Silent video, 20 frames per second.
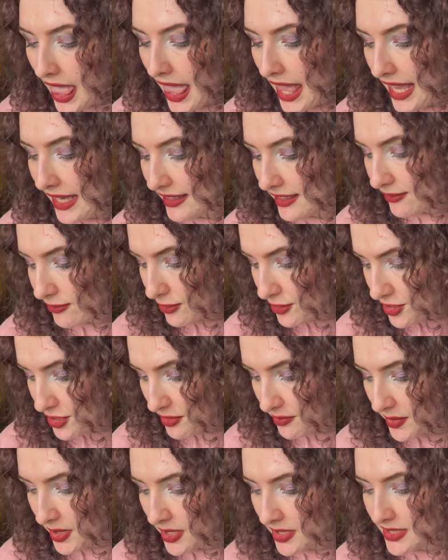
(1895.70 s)
And then for
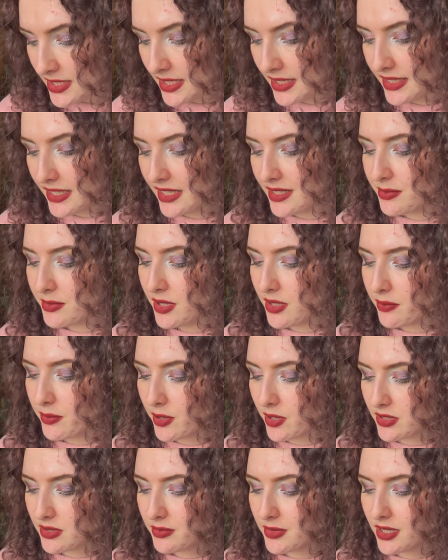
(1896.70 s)
shimmers it takes me
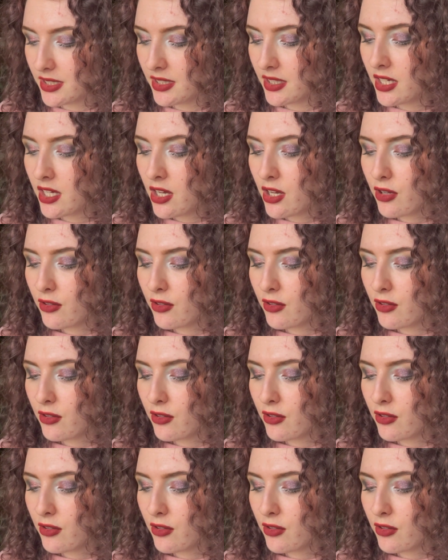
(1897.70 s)
approximately